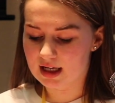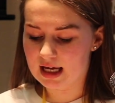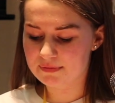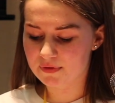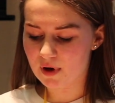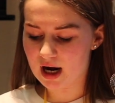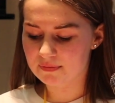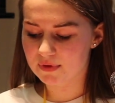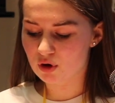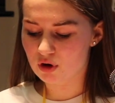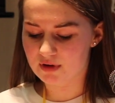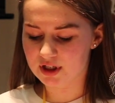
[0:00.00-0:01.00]
If you
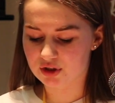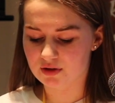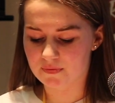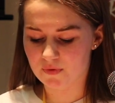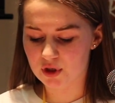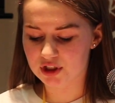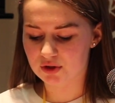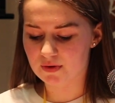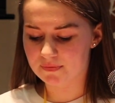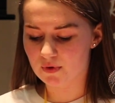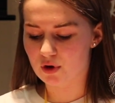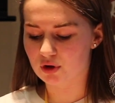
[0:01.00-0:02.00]
have the courage to voice
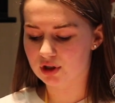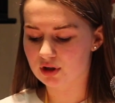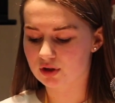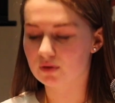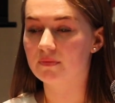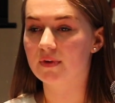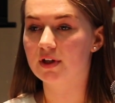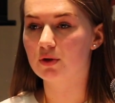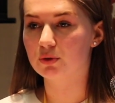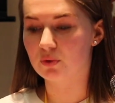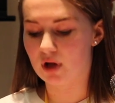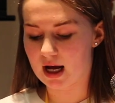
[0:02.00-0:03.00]
your thoughts, something
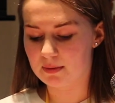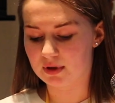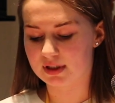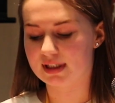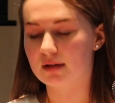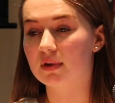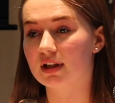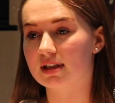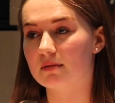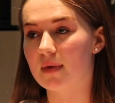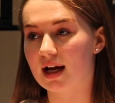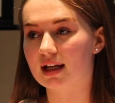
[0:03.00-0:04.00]
good will happen, similar
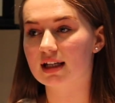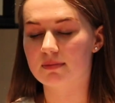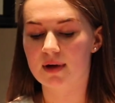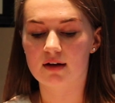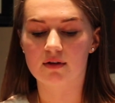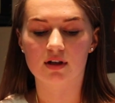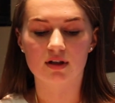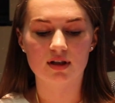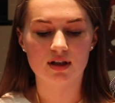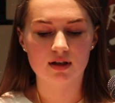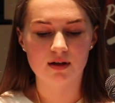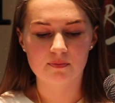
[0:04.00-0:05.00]
to my
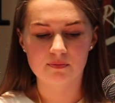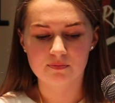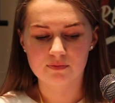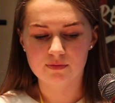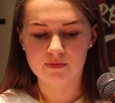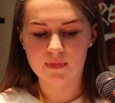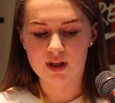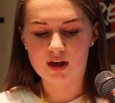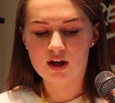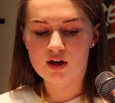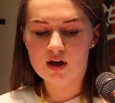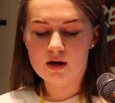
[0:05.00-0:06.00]
experience.
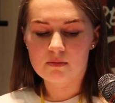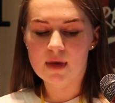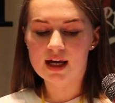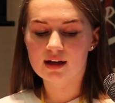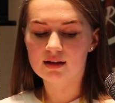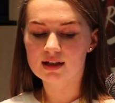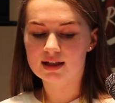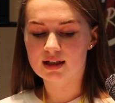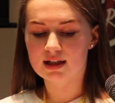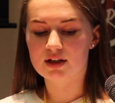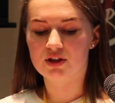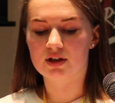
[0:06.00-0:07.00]
Making this
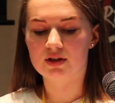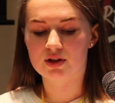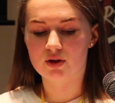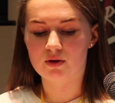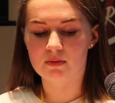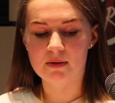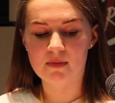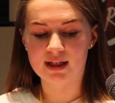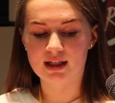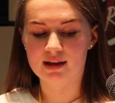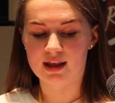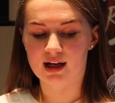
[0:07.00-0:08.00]
decision taught me
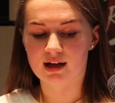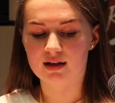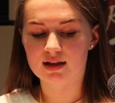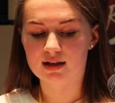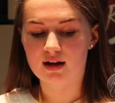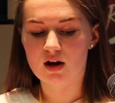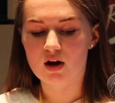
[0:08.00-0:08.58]
many things.